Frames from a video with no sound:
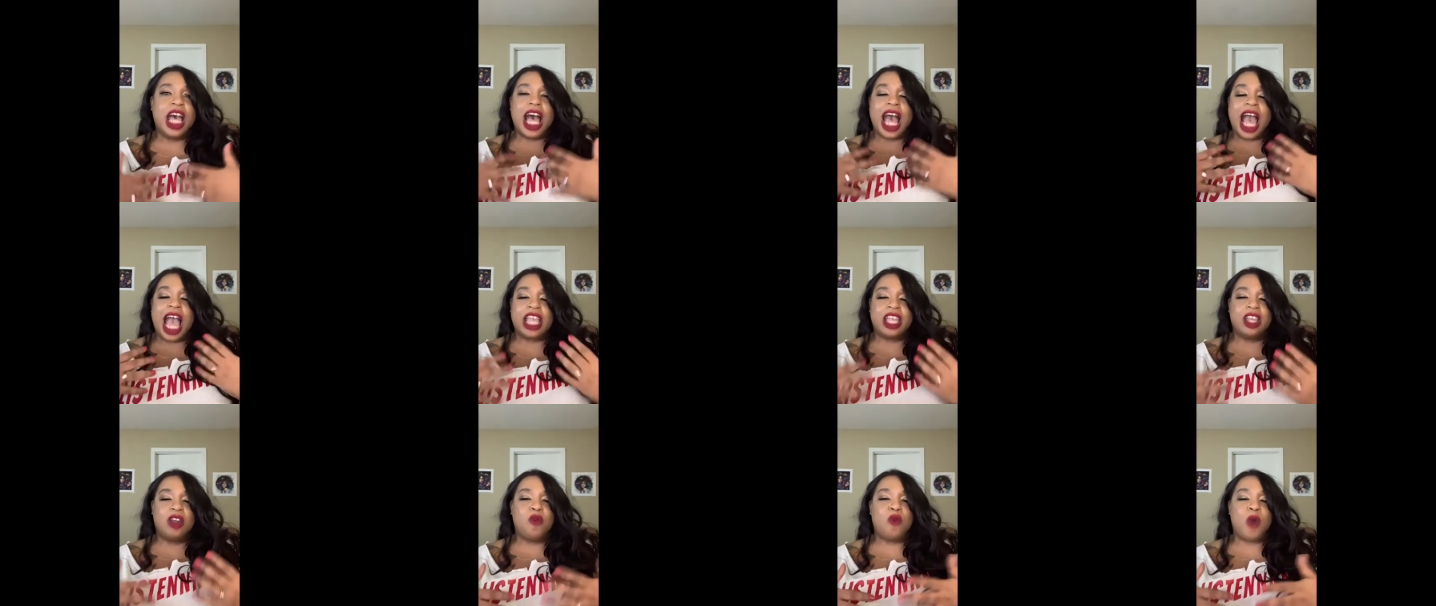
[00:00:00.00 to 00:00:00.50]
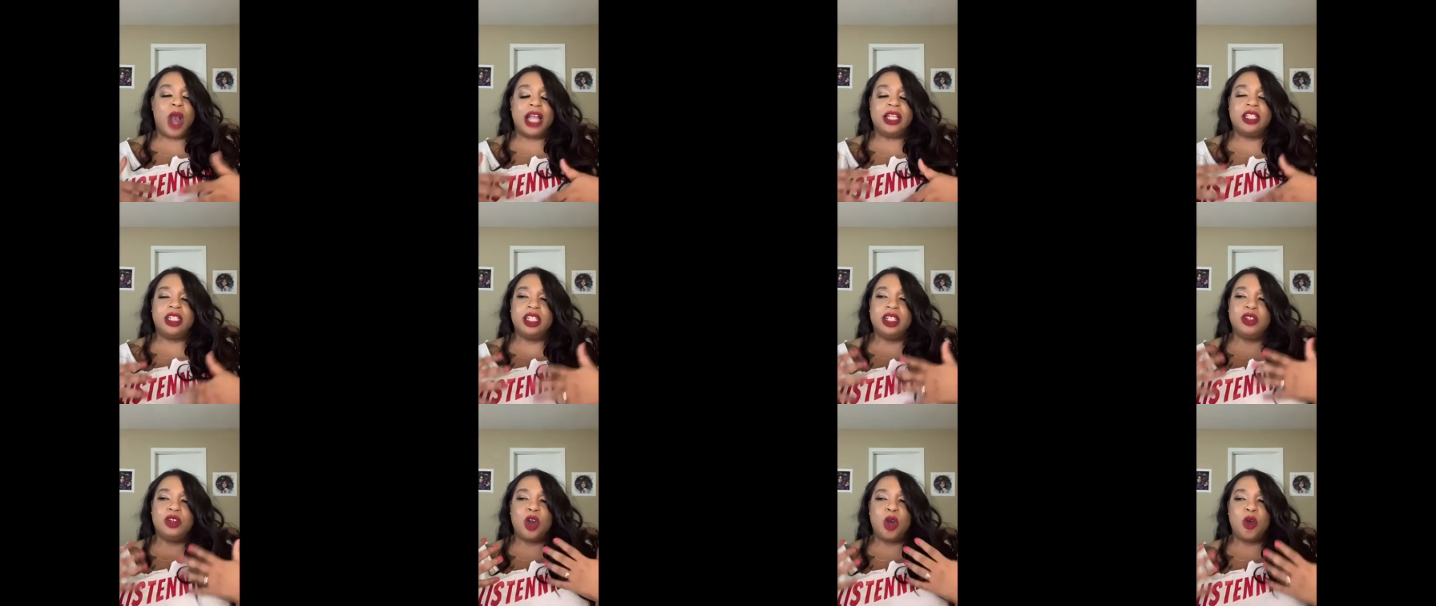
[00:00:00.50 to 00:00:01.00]
I can watch
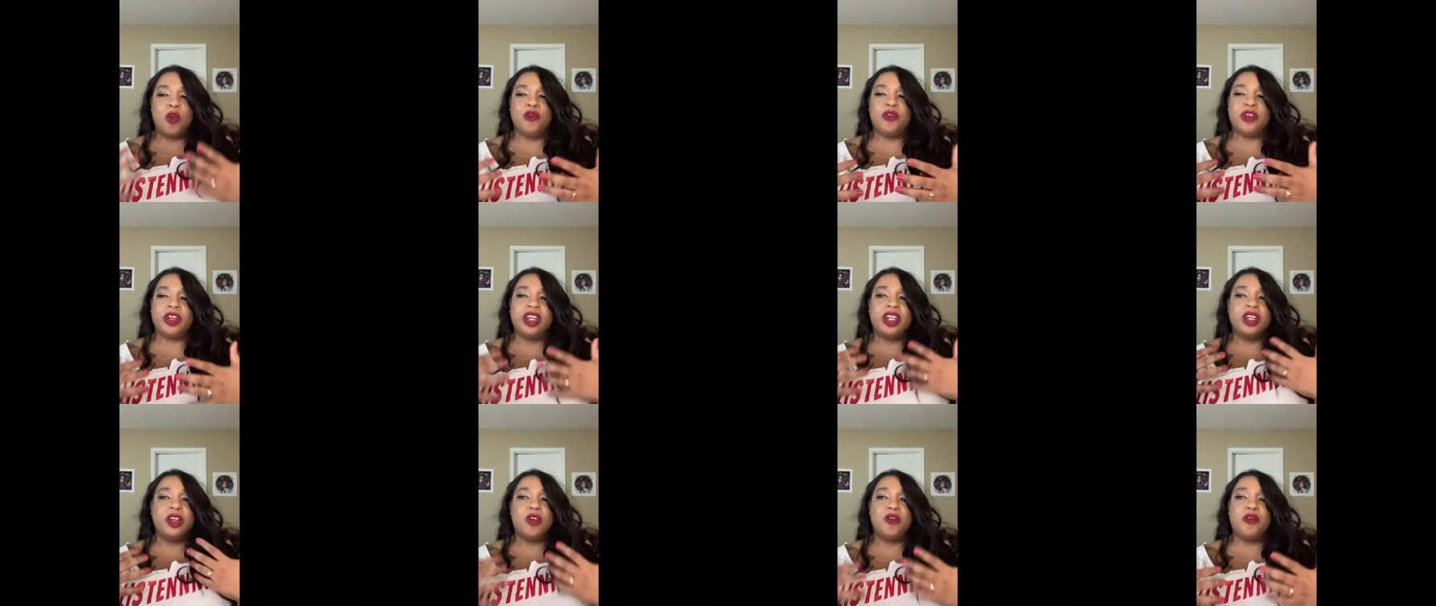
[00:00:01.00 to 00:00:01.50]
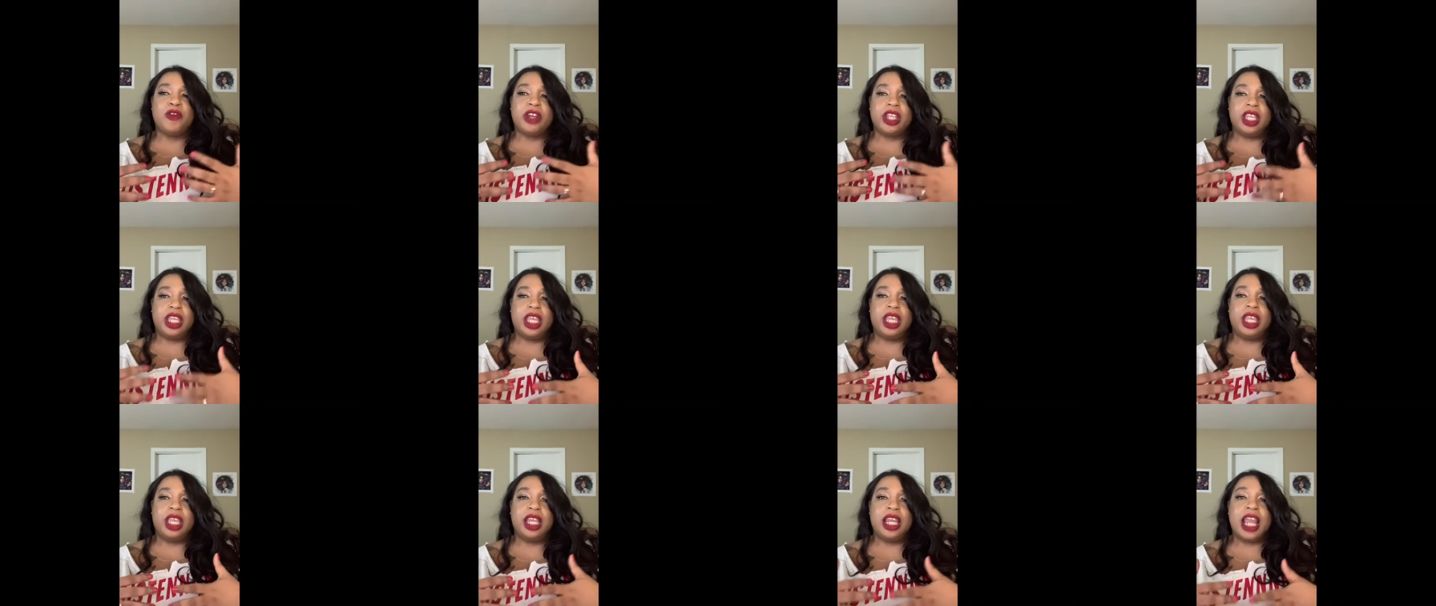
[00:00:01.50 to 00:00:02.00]
it over and over
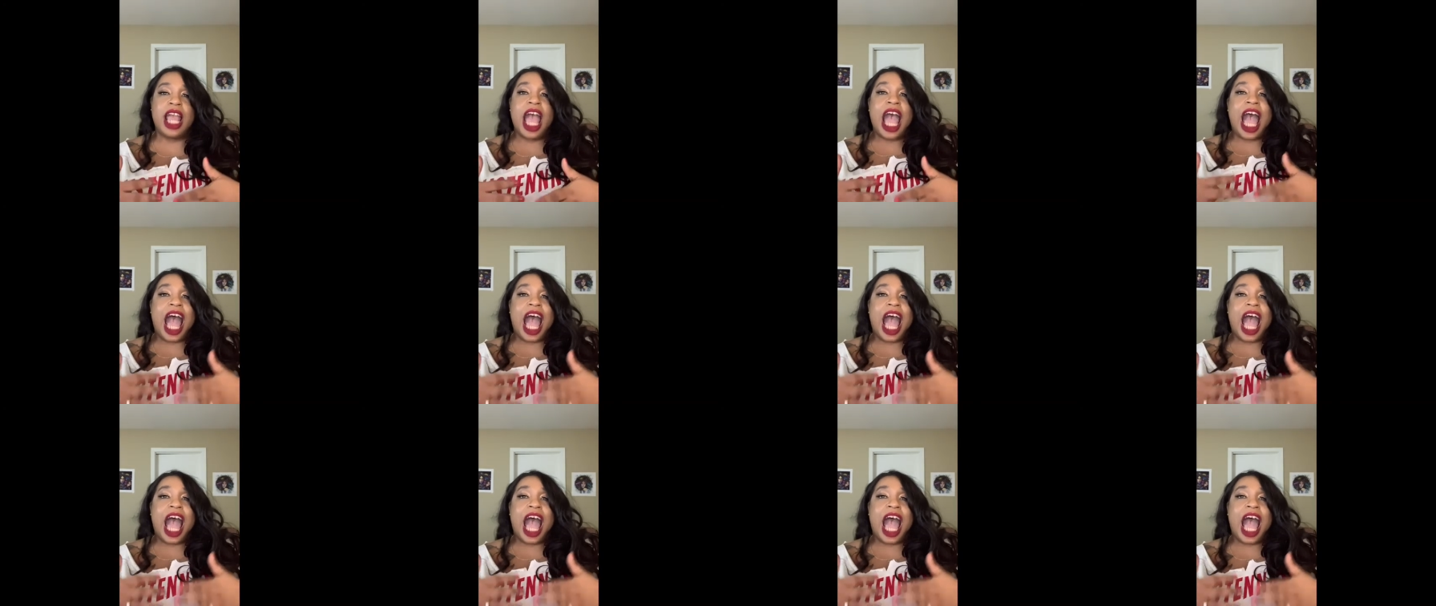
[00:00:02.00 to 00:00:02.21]
again.